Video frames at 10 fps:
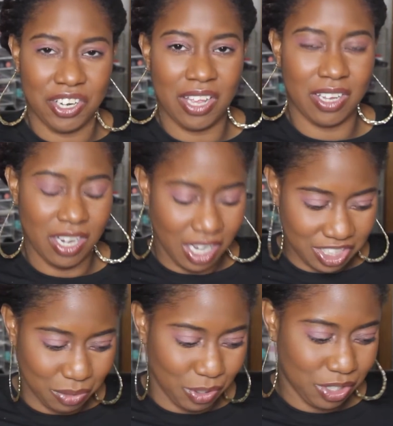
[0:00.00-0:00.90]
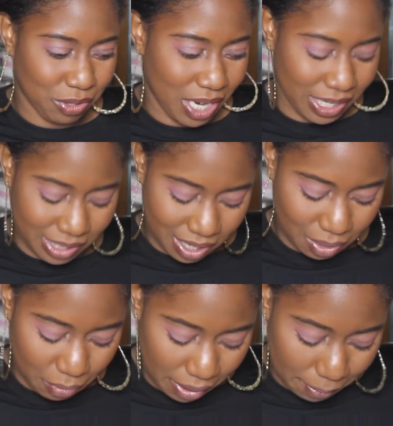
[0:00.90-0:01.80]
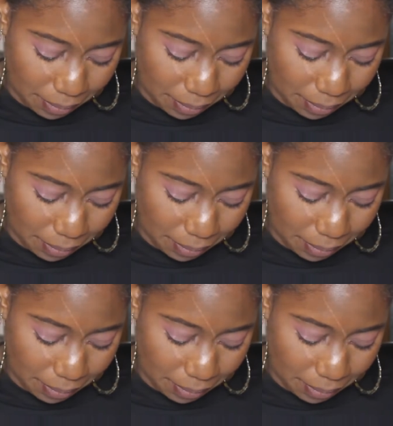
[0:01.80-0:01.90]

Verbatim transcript: that collection with you guys anyway.